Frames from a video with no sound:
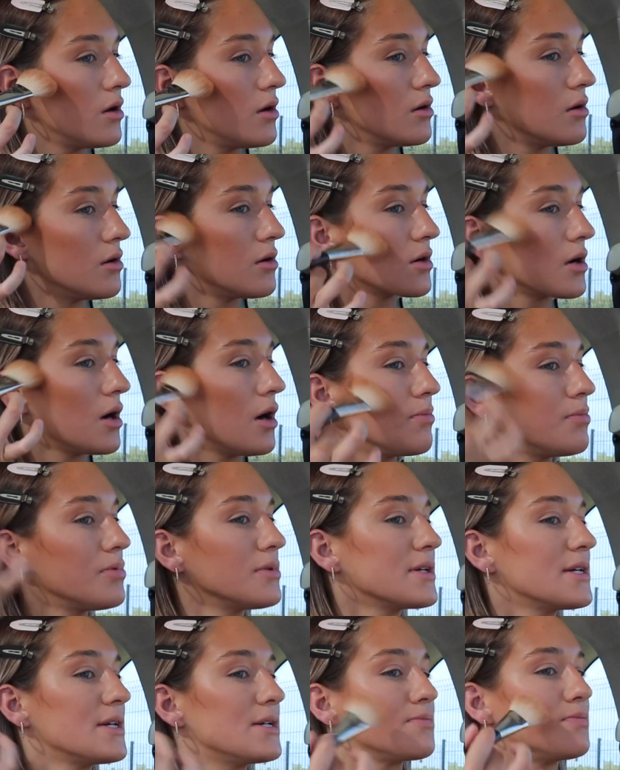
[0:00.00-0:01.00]
Oh god,
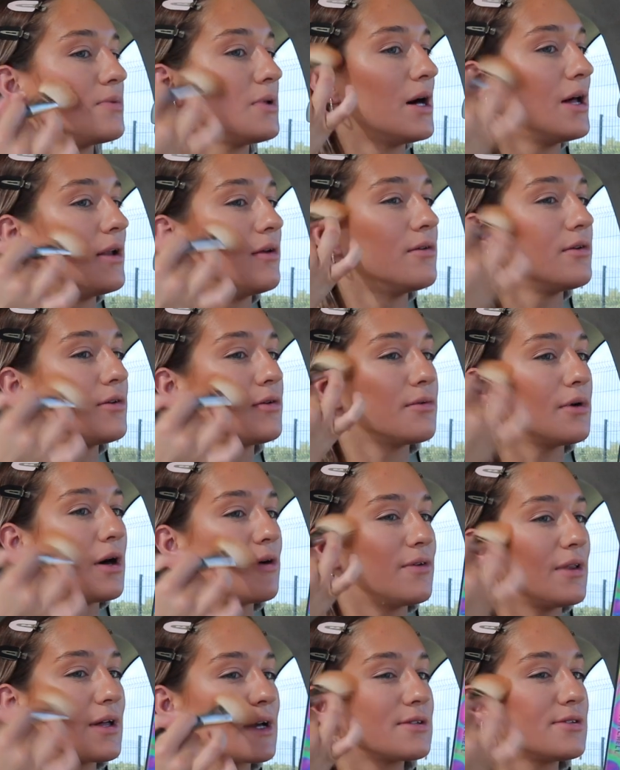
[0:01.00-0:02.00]
please blend.
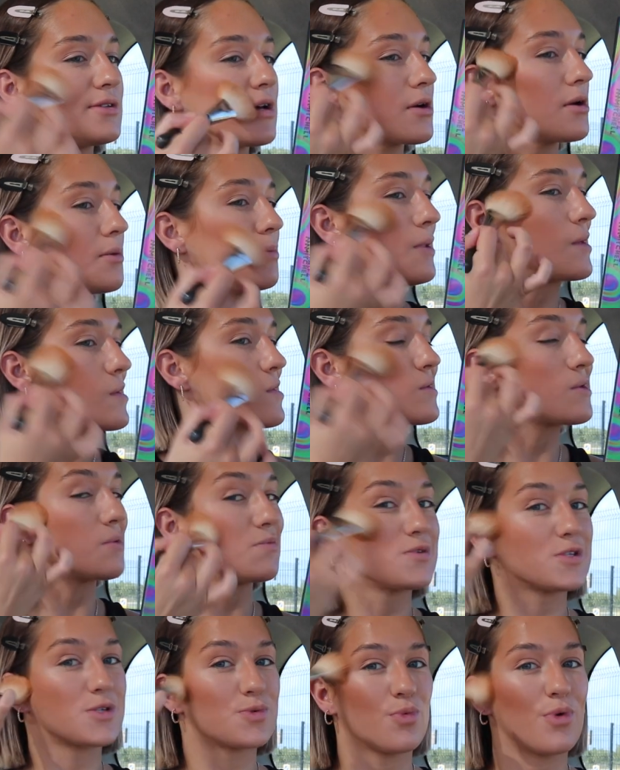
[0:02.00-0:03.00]
I feel like it's not gonna blend because
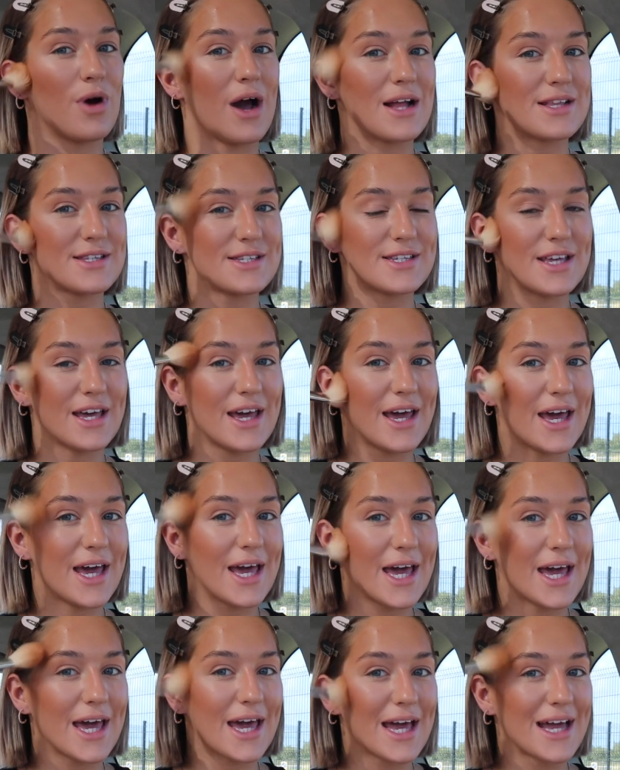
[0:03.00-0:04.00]
I'm
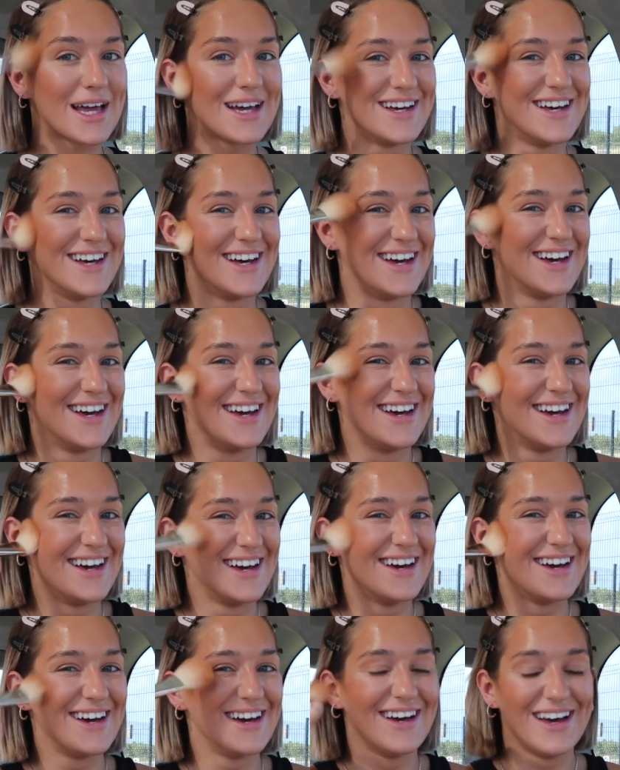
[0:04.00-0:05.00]
sweating.
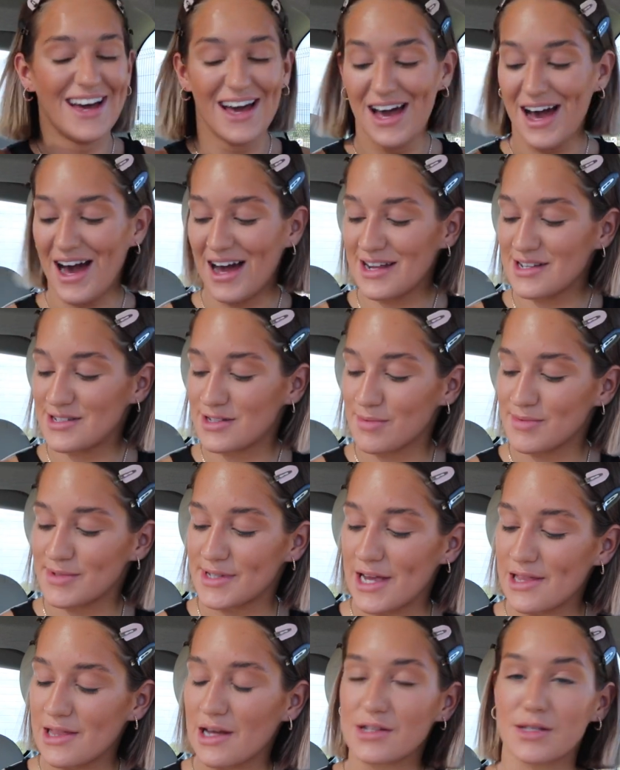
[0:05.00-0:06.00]
I need to stop
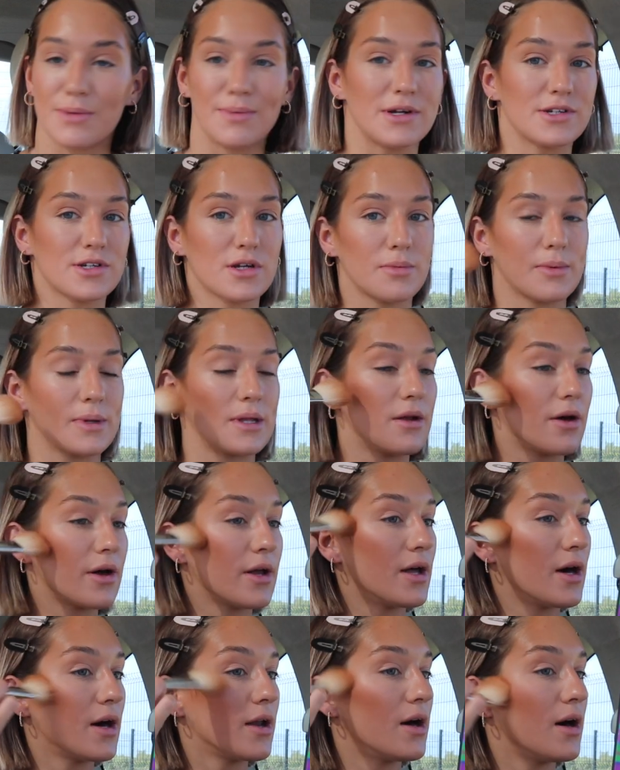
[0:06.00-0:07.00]
saying that because I'm actually gonna be
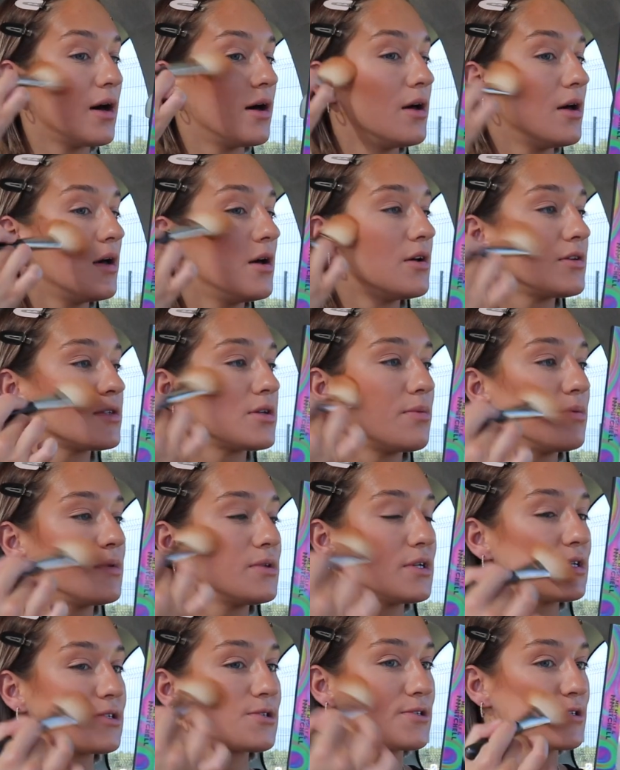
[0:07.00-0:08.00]
annoying, aren't I? So
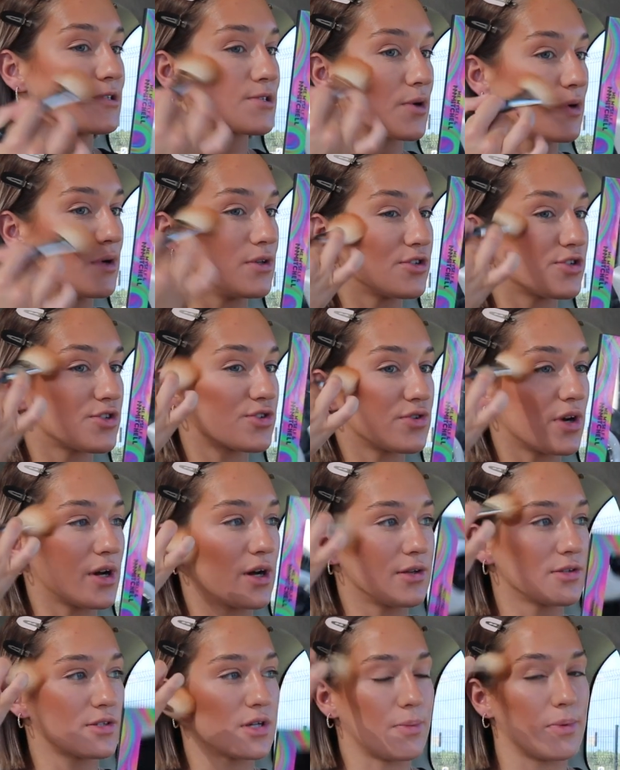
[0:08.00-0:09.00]
I'm literally just going
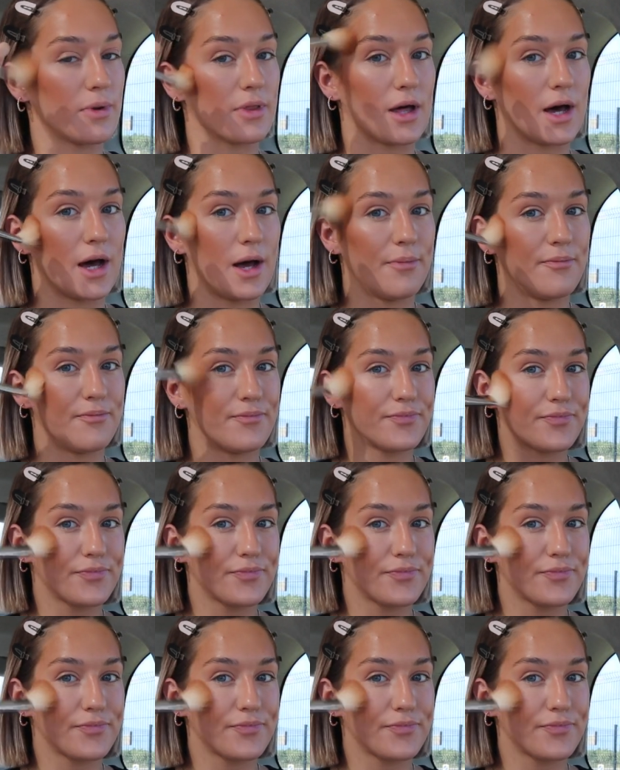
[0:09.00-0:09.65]
straight on top of that.